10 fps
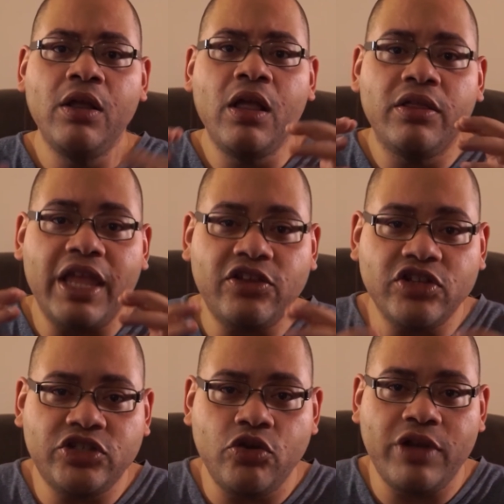They
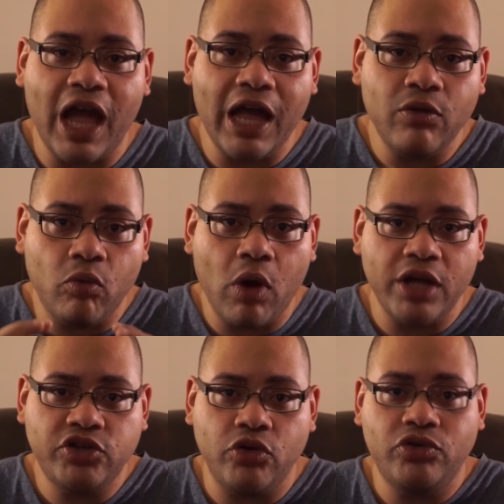just do not
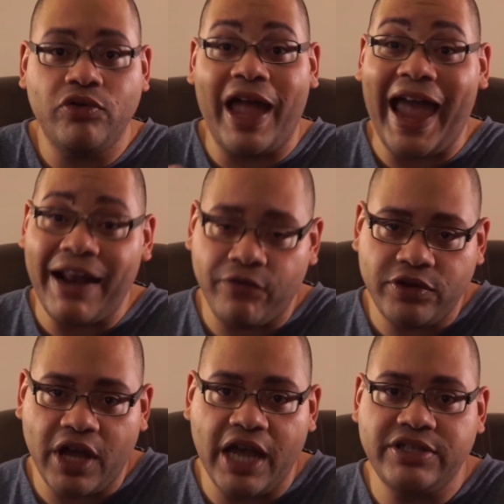want you to
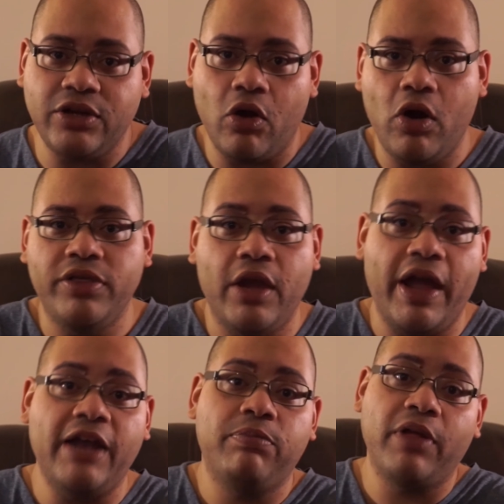advertise it on their
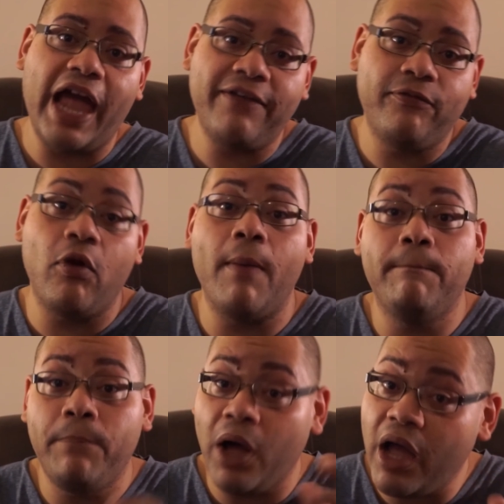ad
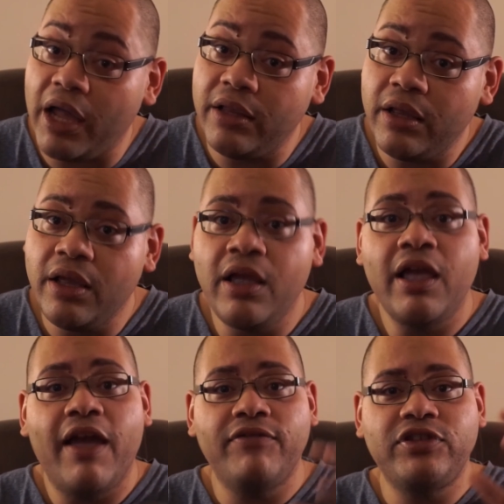platform. But
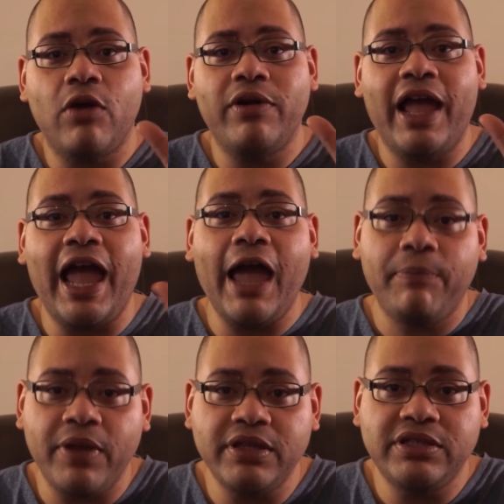if someone
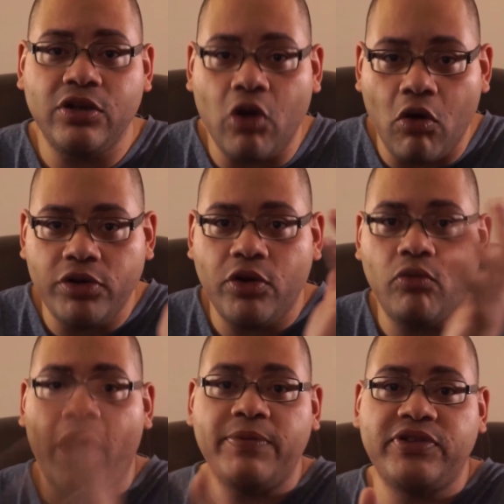happens to go on your
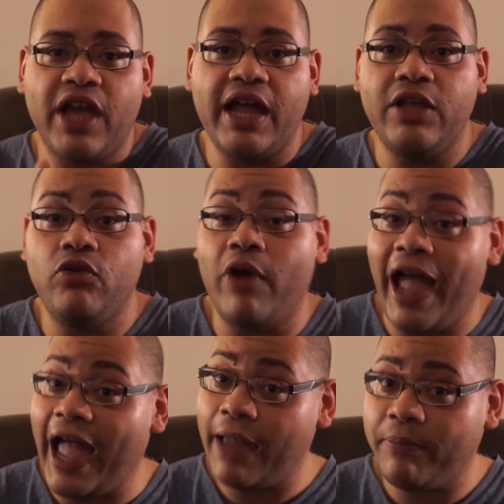website and you
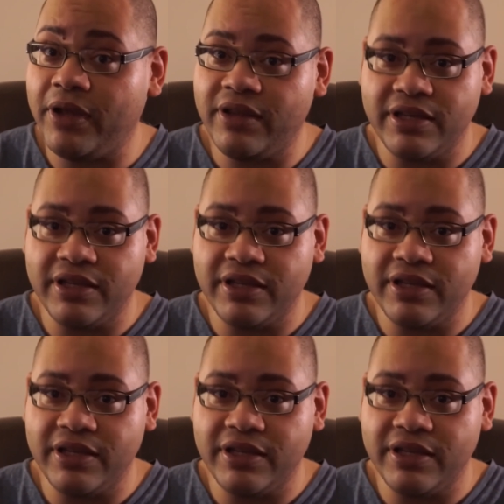happen to